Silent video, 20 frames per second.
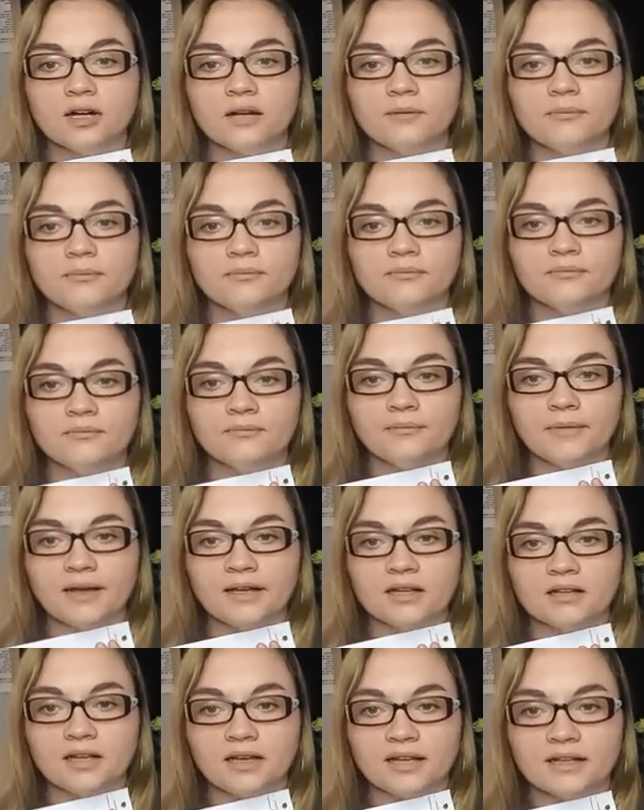up my
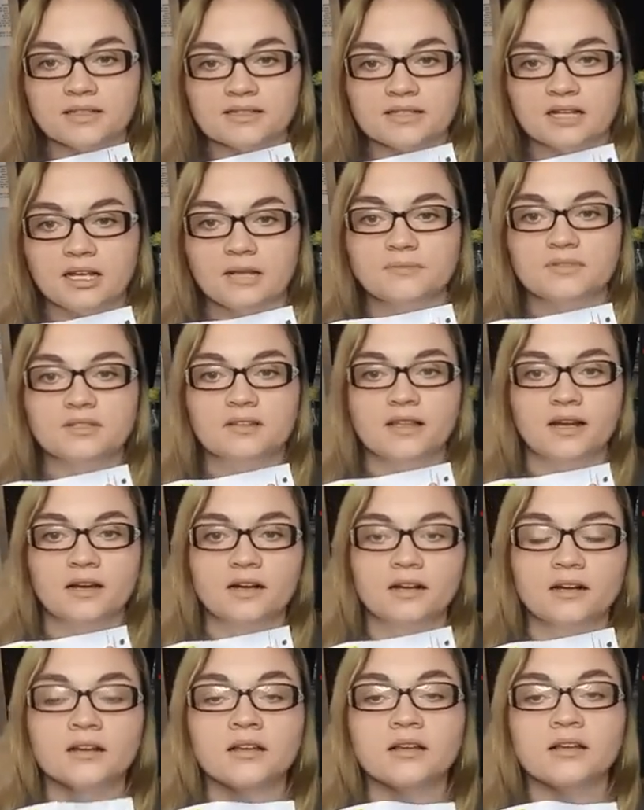clients' names there.